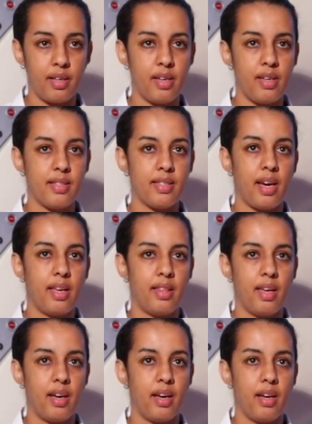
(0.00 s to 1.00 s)

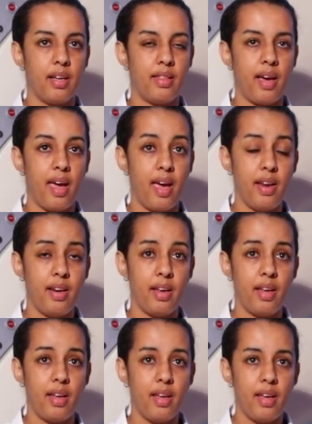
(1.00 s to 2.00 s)
inside the head.
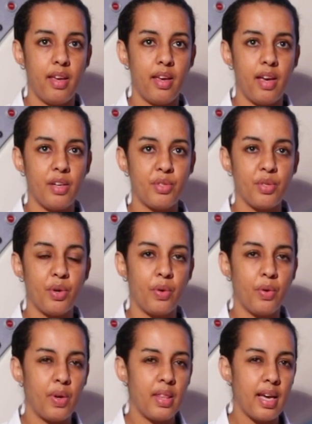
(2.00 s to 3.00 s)

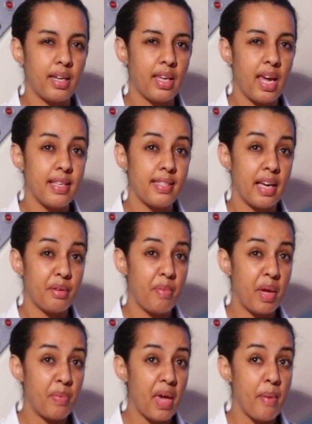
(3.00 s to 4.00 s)
So in that case, that
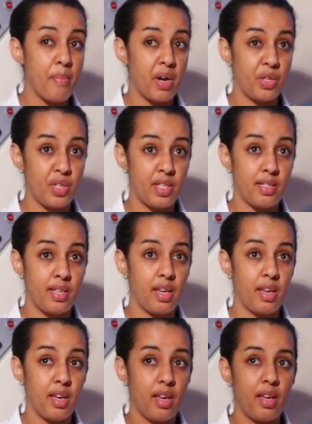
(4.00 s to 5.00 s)
may be
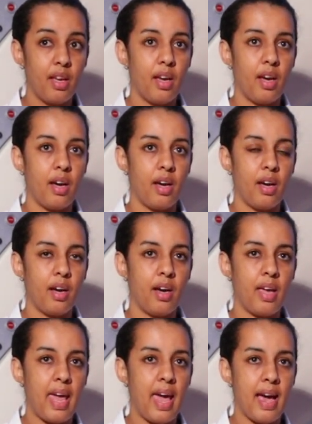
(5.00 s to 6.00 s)
emergency,
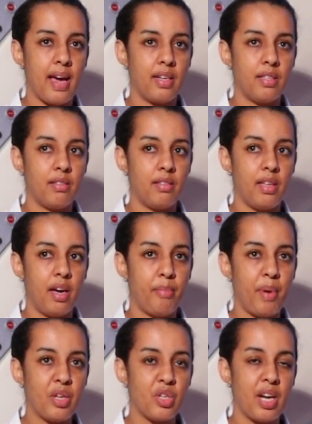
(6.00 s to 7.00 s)
and the
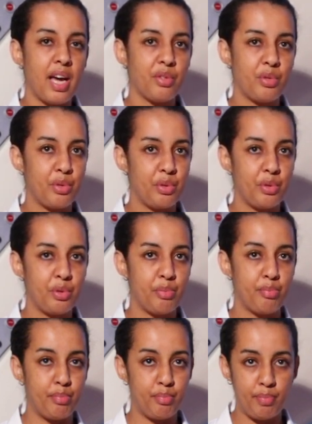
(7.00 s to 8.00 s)
patient has
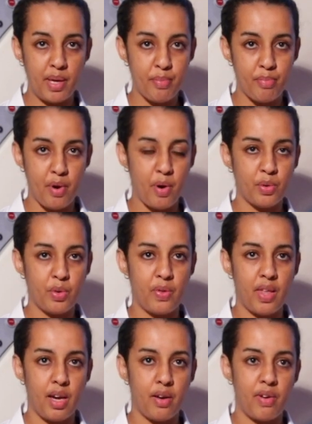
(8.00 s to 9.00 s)
to be brought to
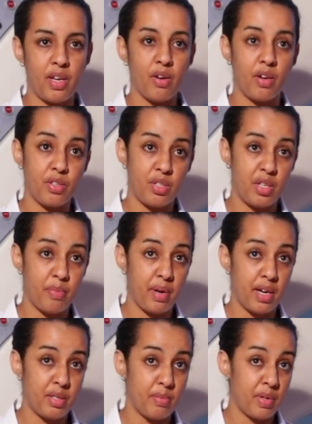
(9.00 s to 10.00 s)
the radiology
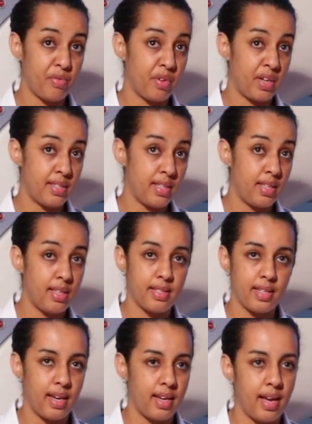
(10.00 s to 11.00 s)
department for a CT
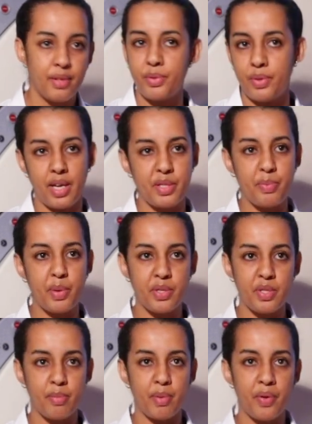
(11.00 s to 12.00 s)
scan as soon as
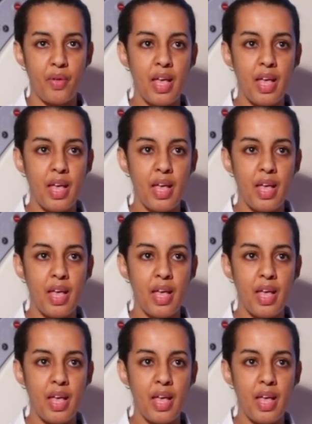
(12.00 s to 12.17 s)
possible.